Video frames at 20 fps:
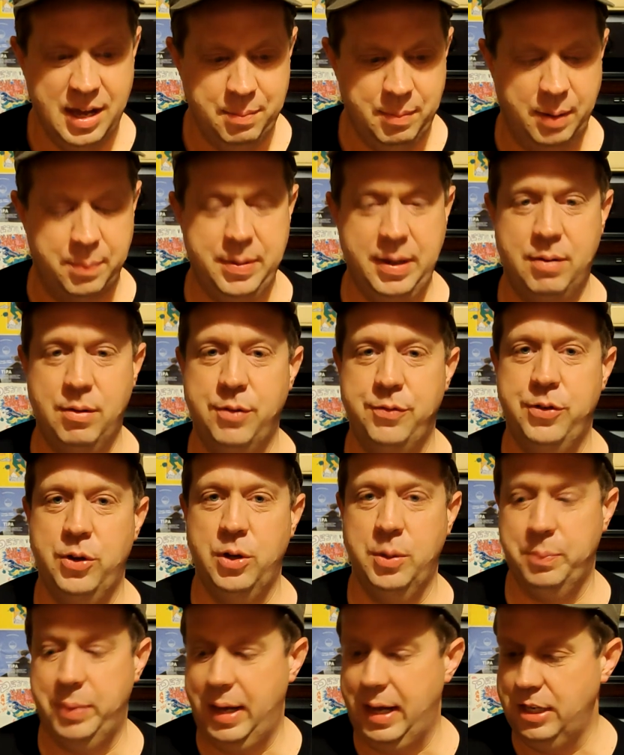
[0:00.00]
my beer
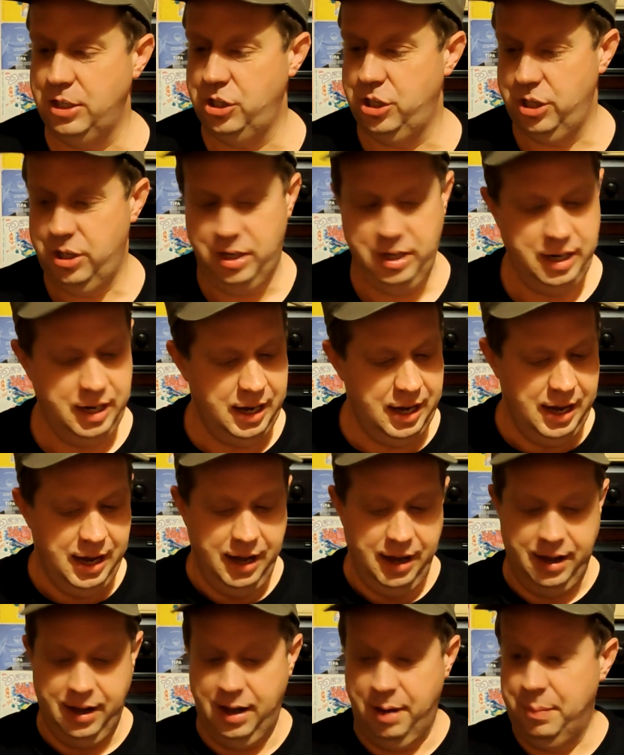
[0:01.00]
reviewing badge,
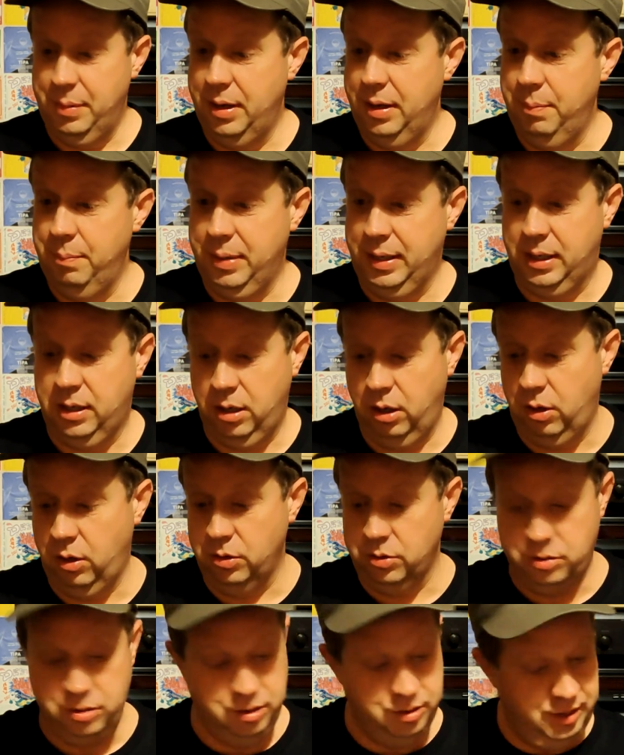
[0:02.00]

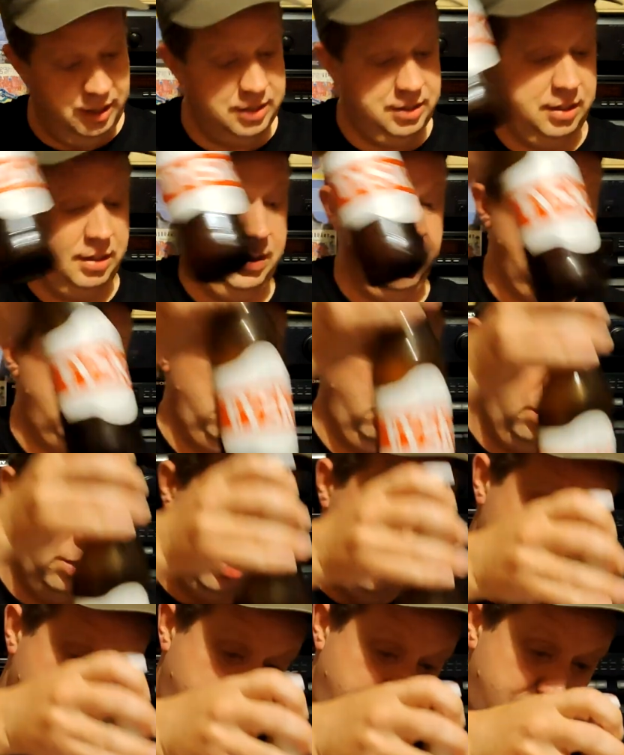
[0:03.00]
because this indeed
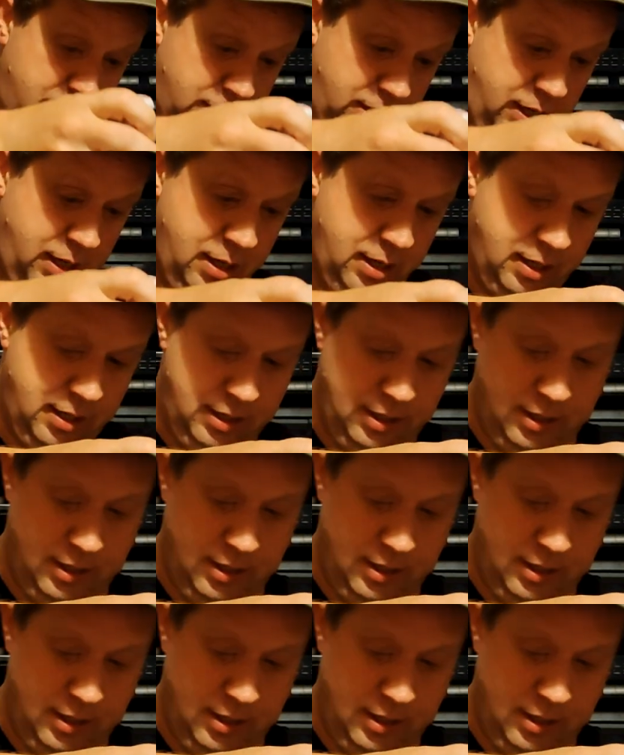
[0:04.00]
was the Tyskie